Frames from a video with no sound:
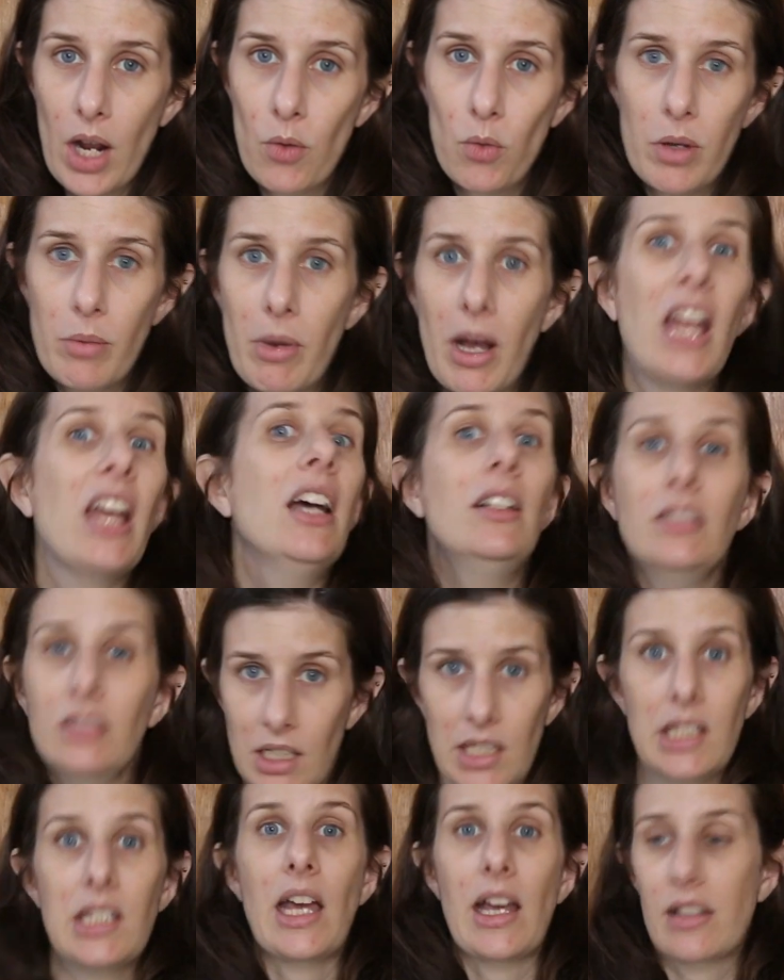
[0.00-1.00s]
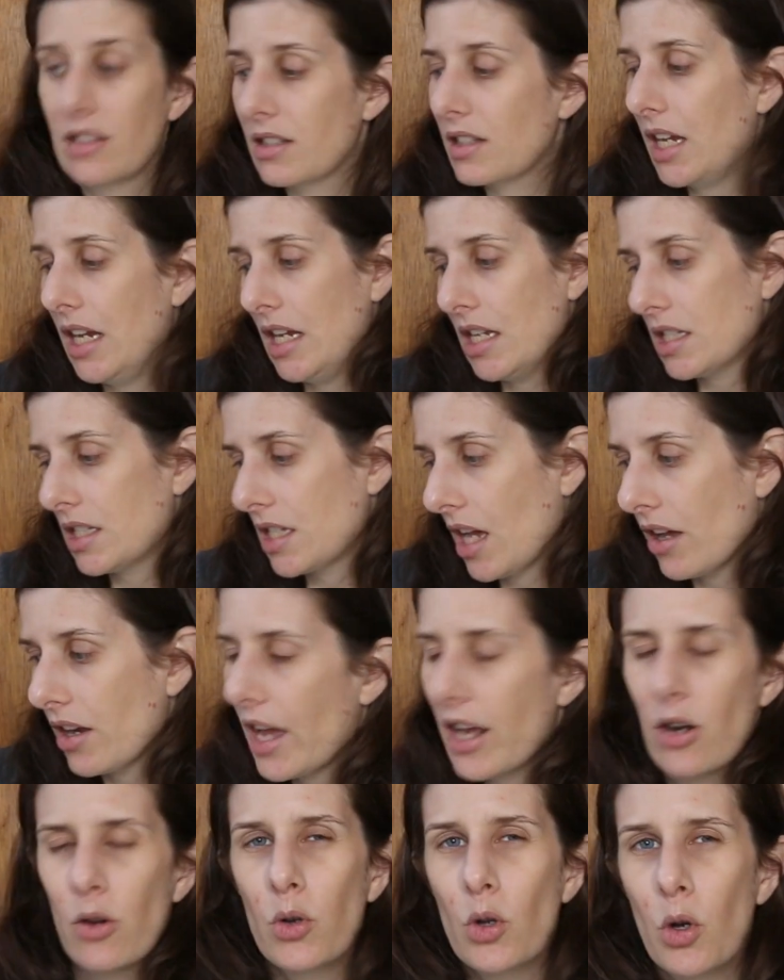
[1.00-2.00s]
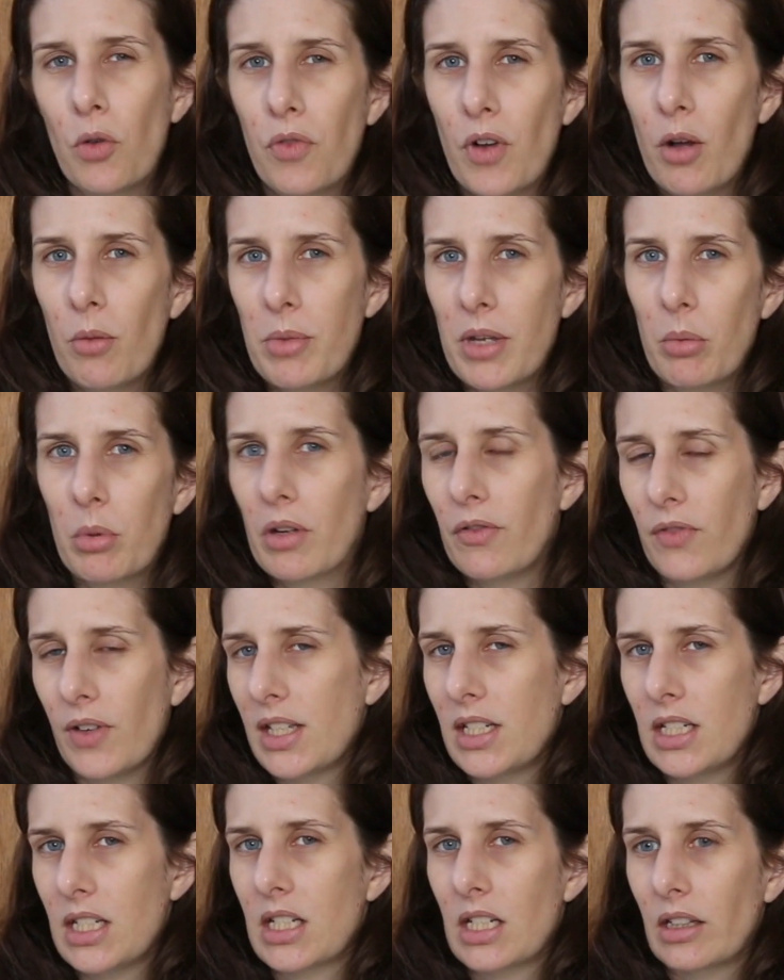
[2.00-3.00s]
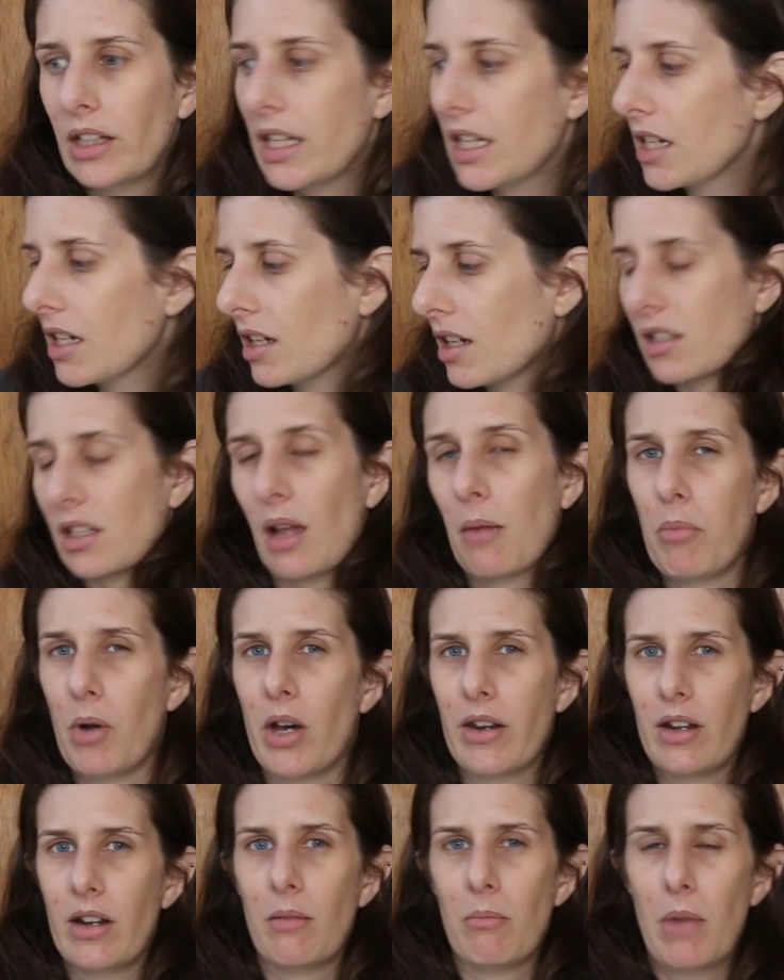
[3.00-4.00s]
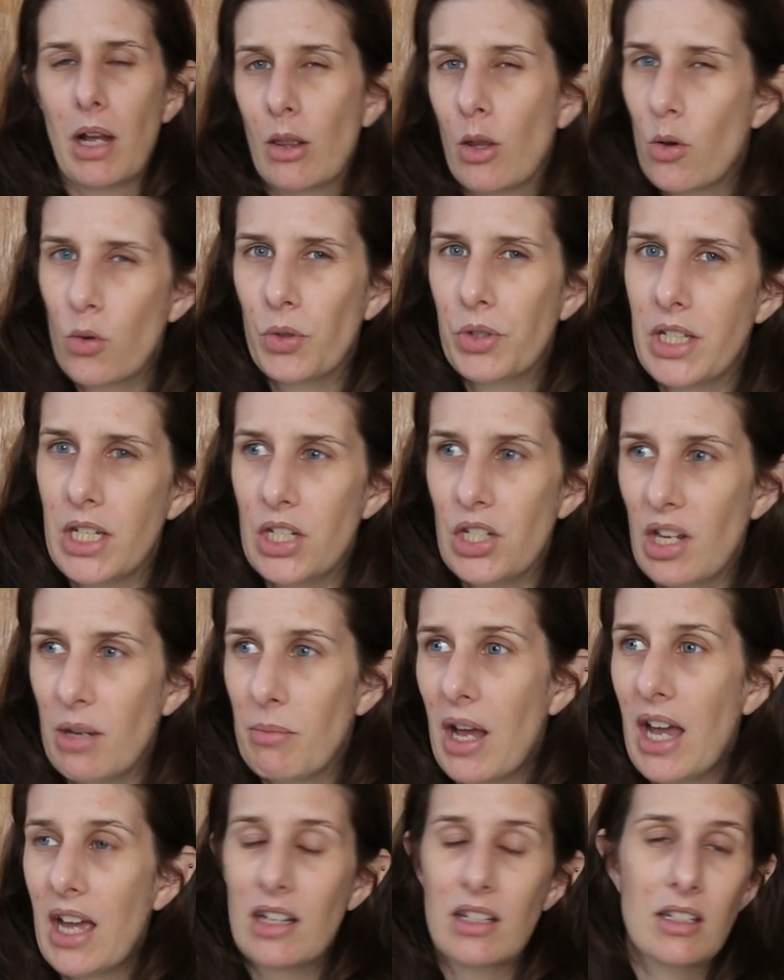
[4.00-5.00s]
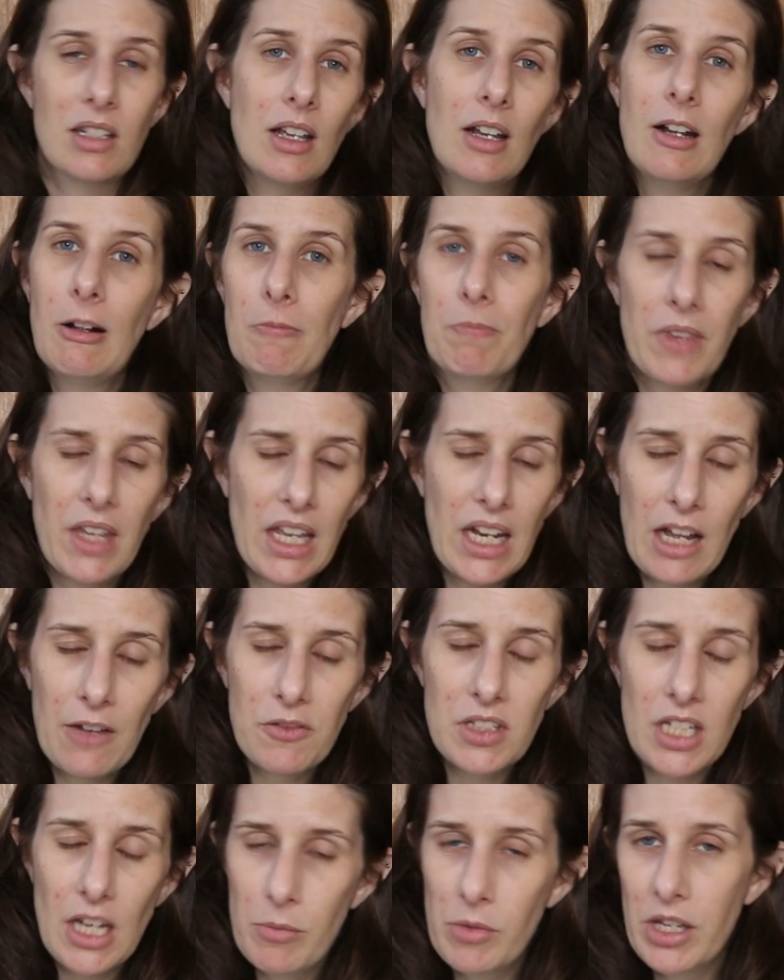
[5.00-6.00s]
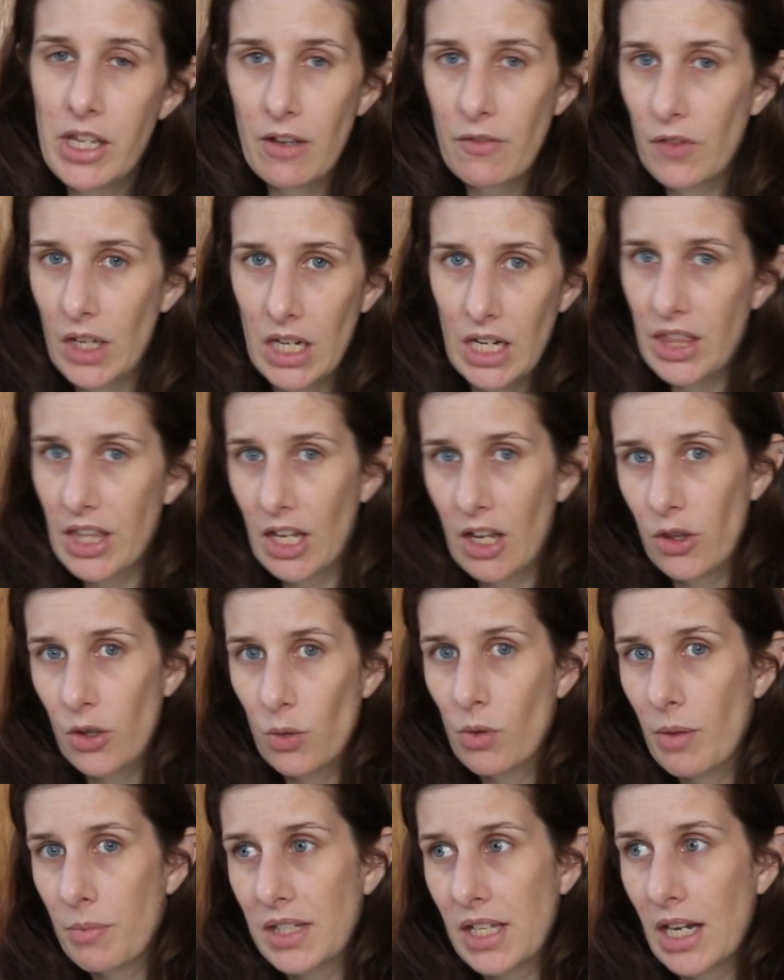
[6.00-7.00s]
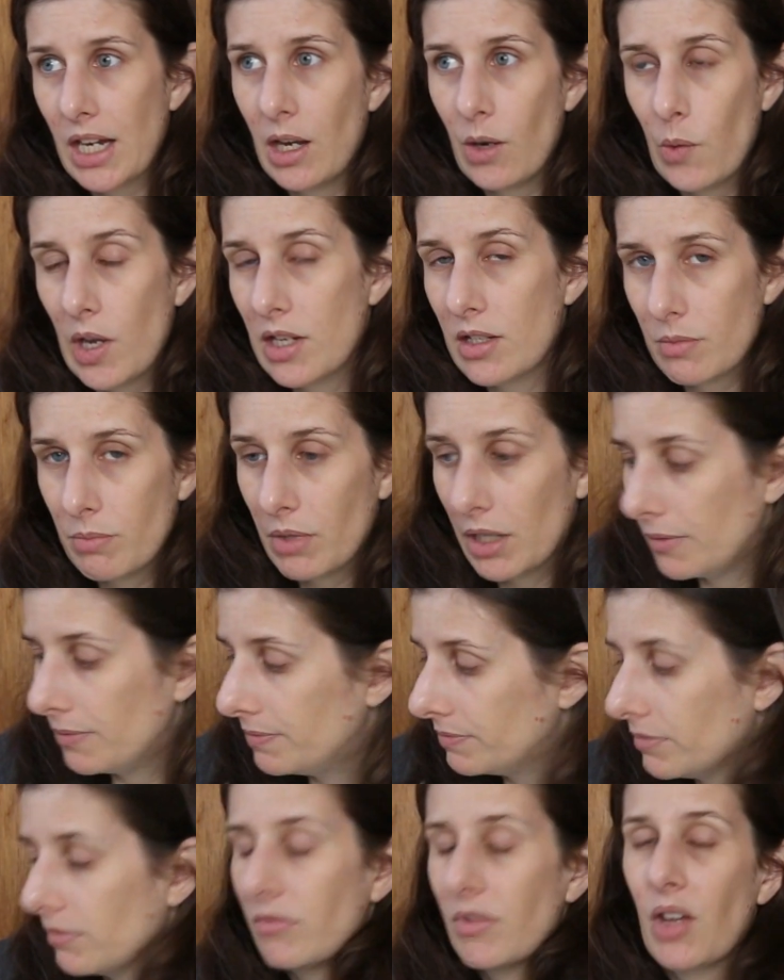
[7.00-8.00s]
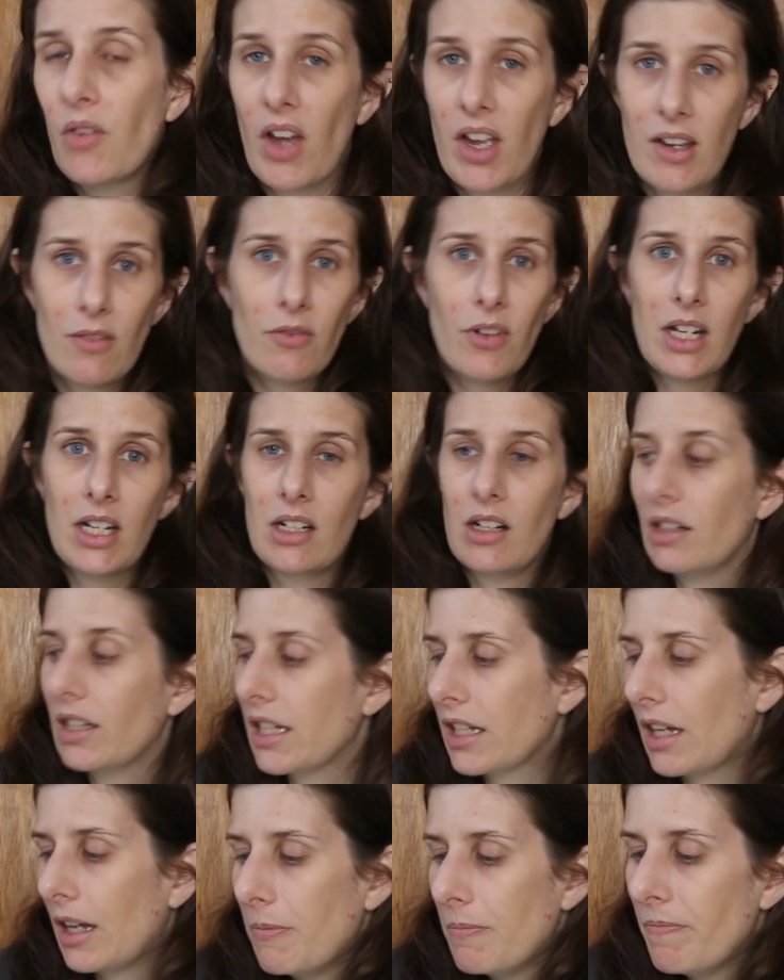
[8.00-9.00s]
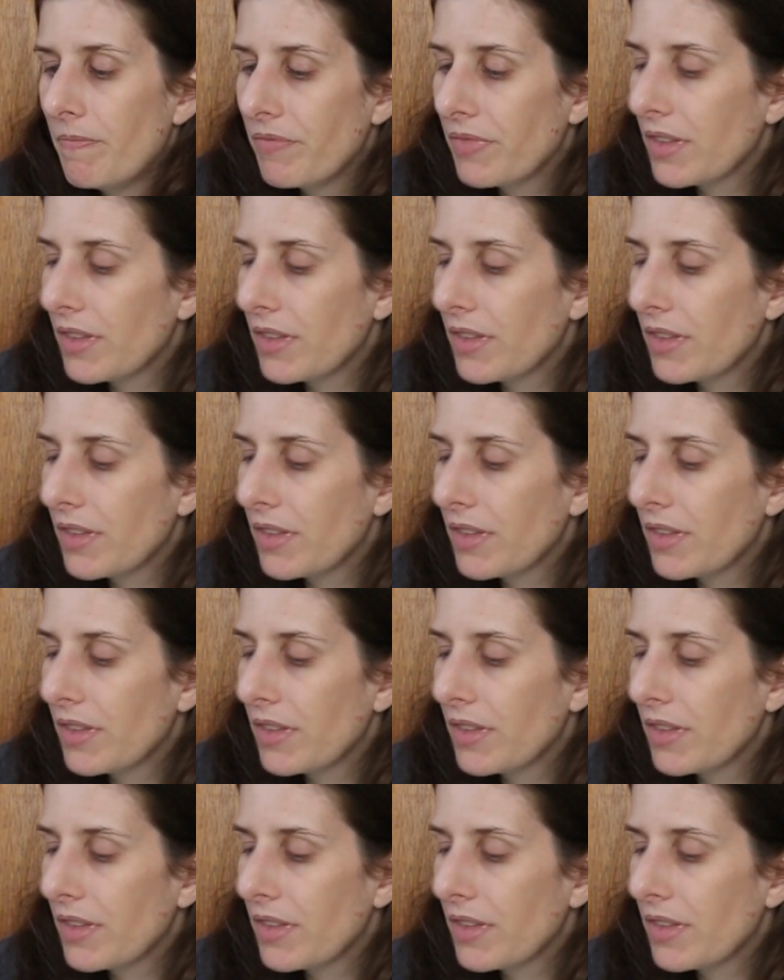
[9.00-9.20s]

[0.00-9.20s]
I rebuy it? Yes, hands down. I don't know if I'll be able to find it to link it because I bought it at my local TJ Maxx. And half the time you can't find anything on their website anyways, but if I can find it, I'll link it.